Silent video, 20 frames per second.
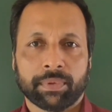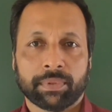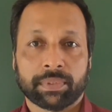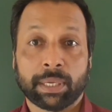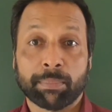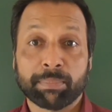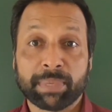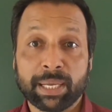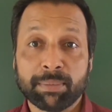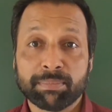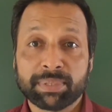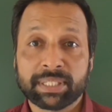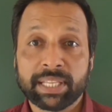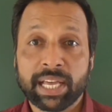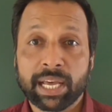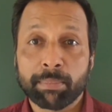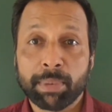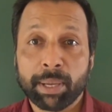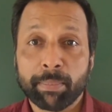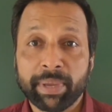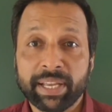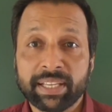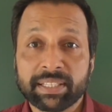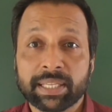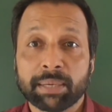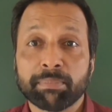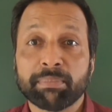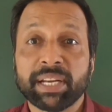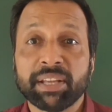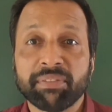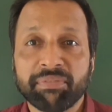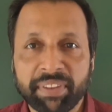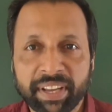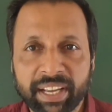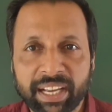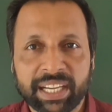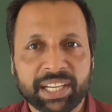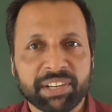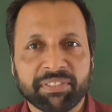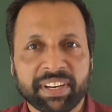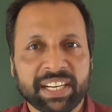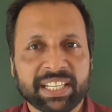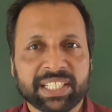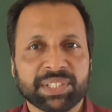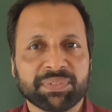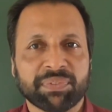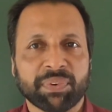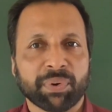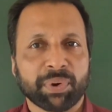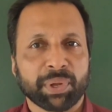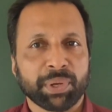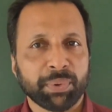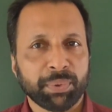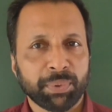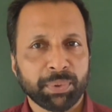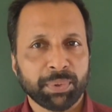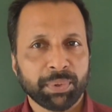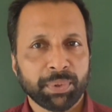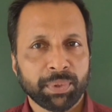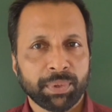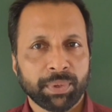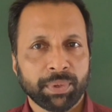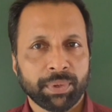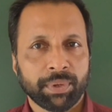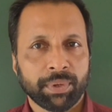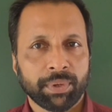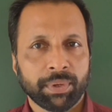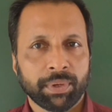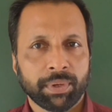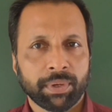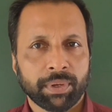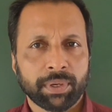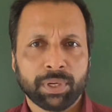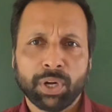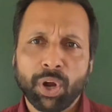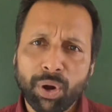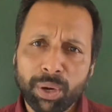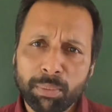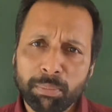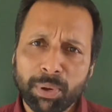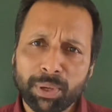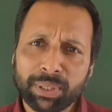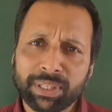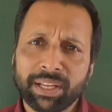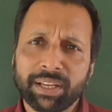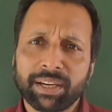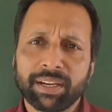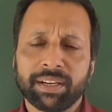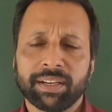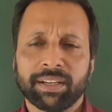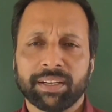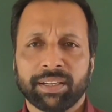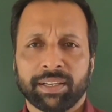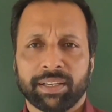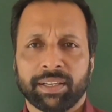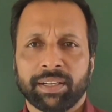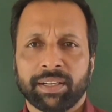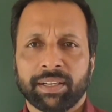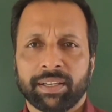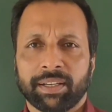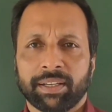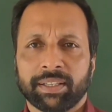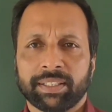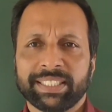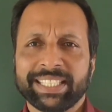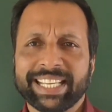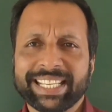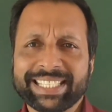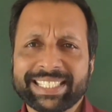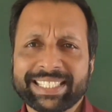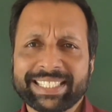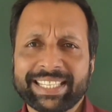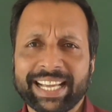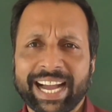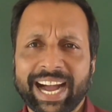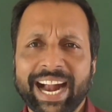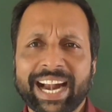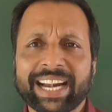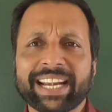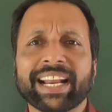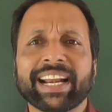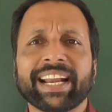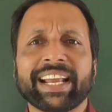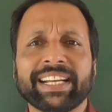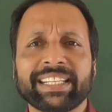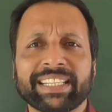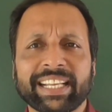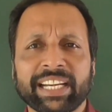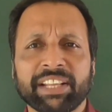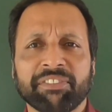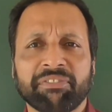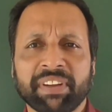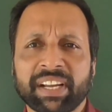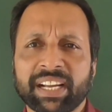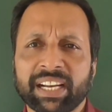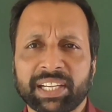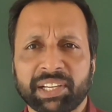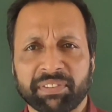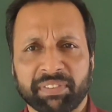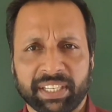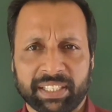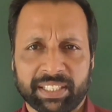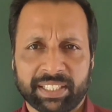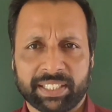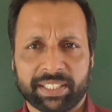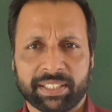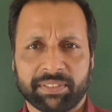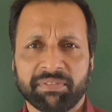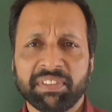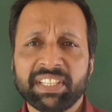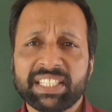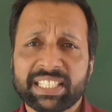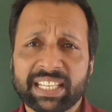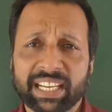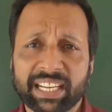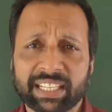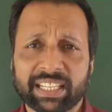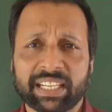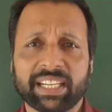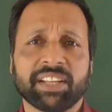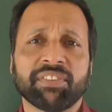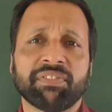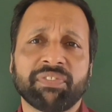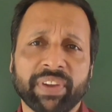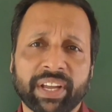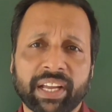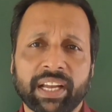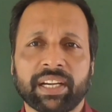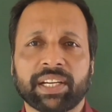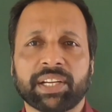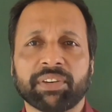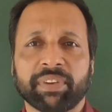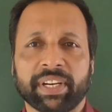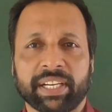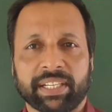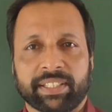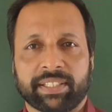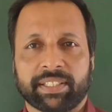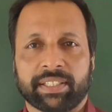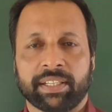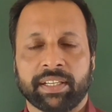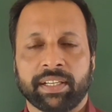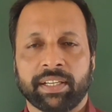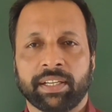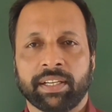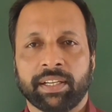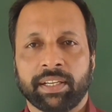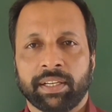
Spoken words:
Sometimes there may be some difficult words for you. Don't bother. Just underline the difficult words. Which are the difficult words?